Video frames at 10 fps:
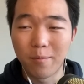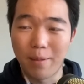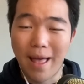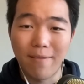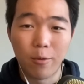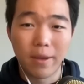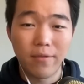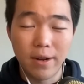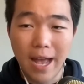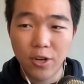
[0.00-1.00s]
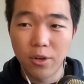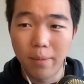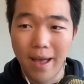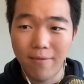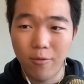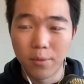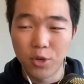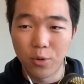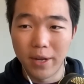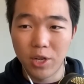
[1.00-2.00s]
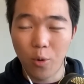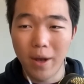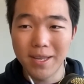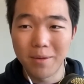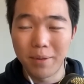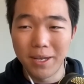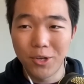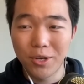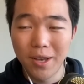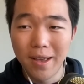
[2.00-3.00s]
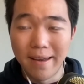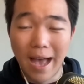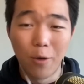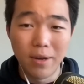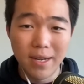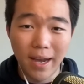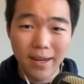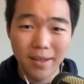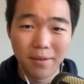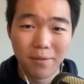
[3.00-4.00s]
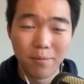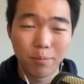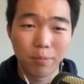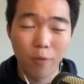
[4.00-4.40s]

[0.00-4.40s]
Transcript: platform, giving a national platform to a twice impeached, now indicted mm-hmm.